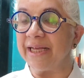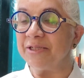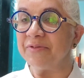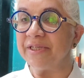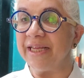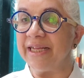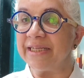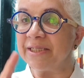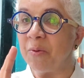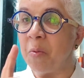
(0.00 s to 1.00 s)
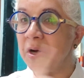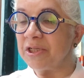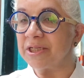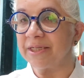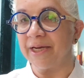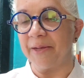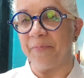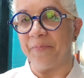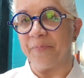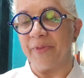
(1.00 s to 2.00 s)
the end of the day, it's the watch
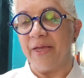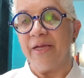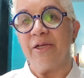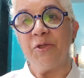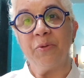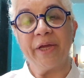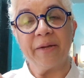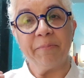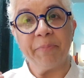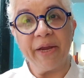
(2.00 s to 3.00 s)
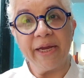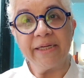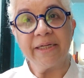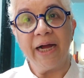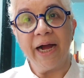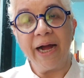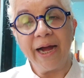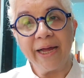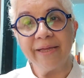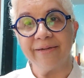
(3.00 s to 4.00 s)
time. You get paid
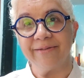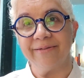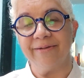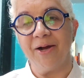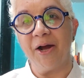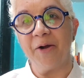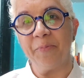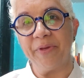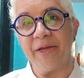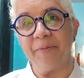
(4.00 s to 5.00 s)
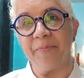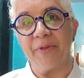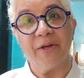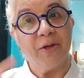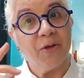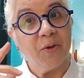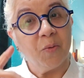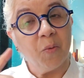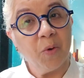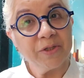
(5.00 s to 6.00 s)
higher RPM,
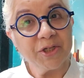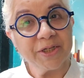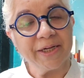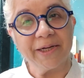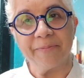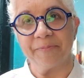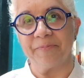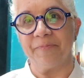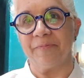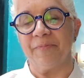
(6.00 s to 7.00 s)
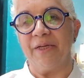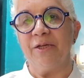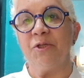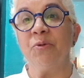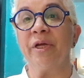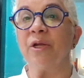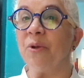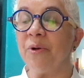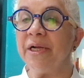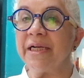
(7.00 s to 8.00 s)
watch time. You get
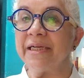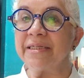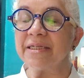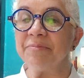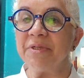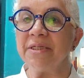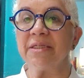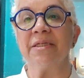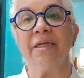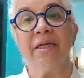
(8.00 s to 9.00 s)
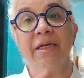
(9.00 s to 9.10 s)
loyal customers,